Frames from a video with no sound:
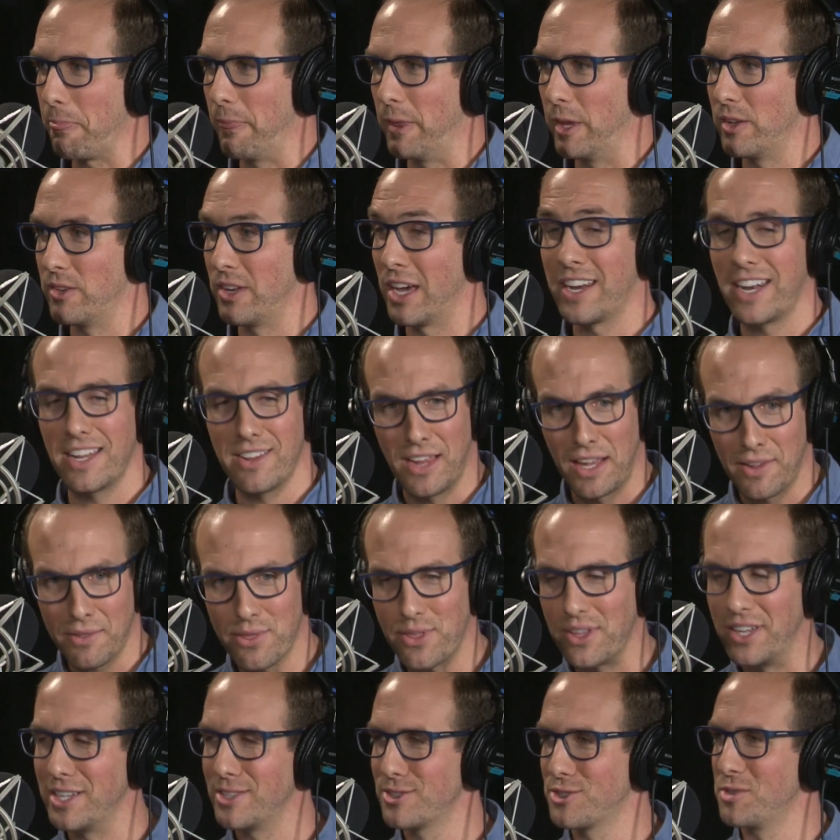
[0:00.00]
And
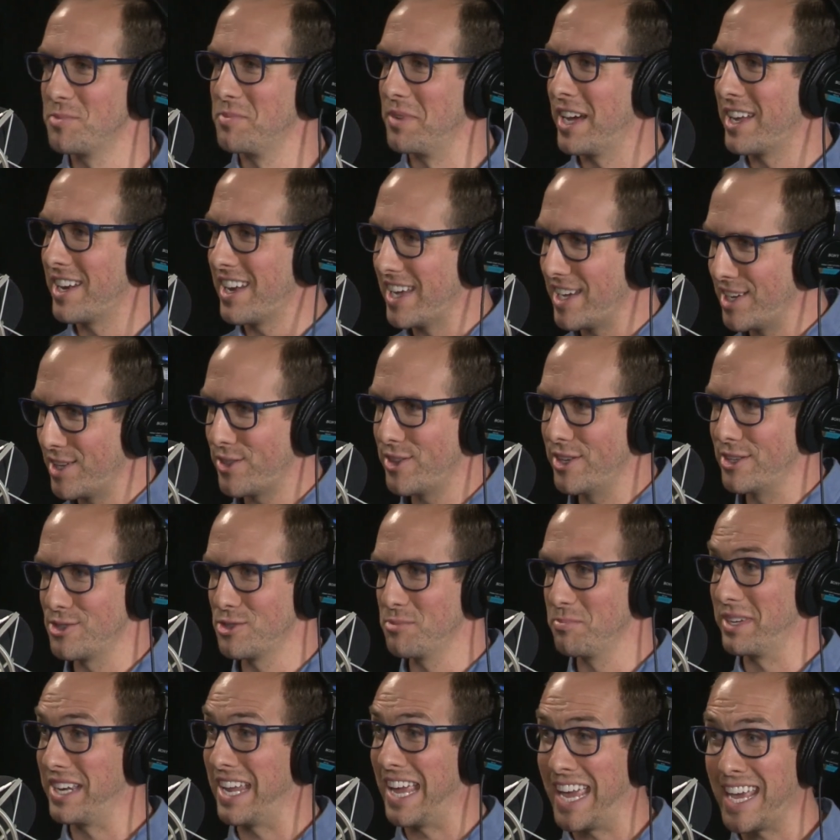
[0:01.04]
not theism, not
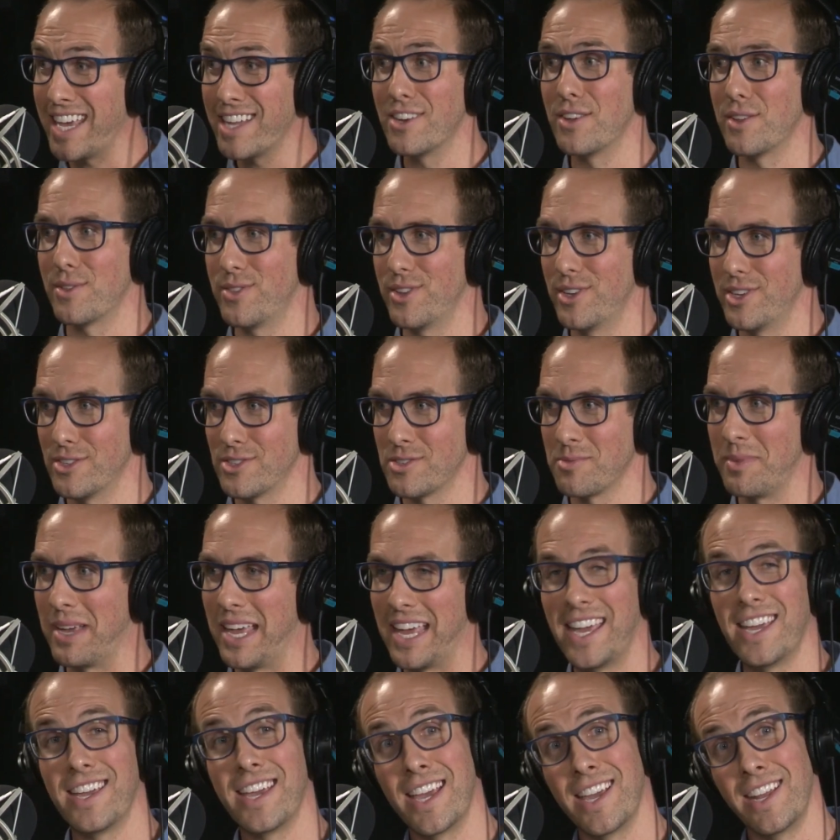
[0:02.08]
atheism, but anatheism,
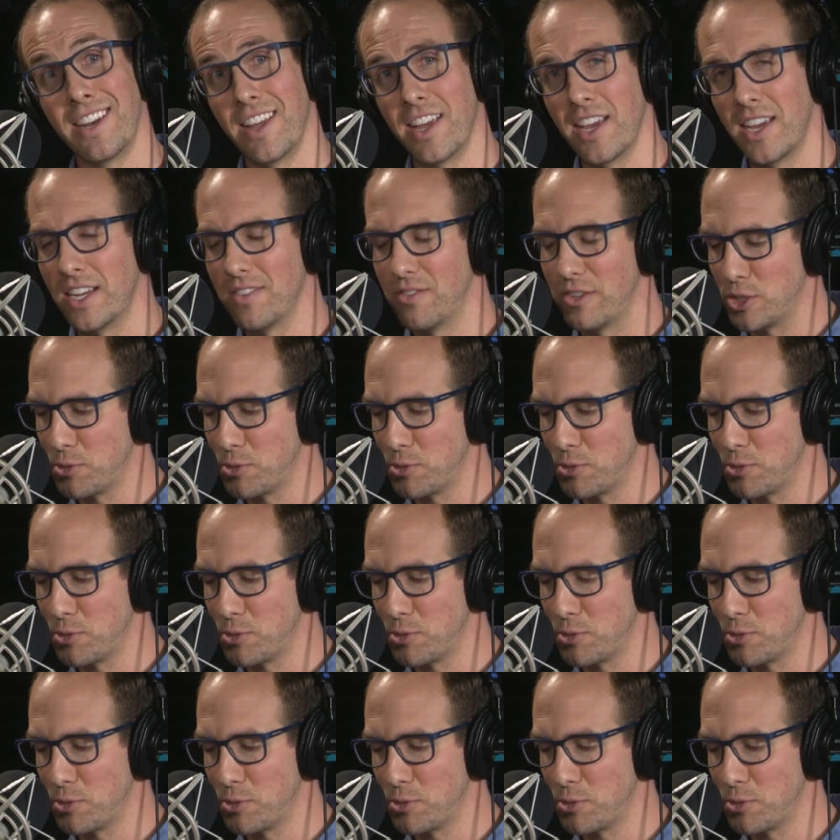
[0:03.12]
A-N-A.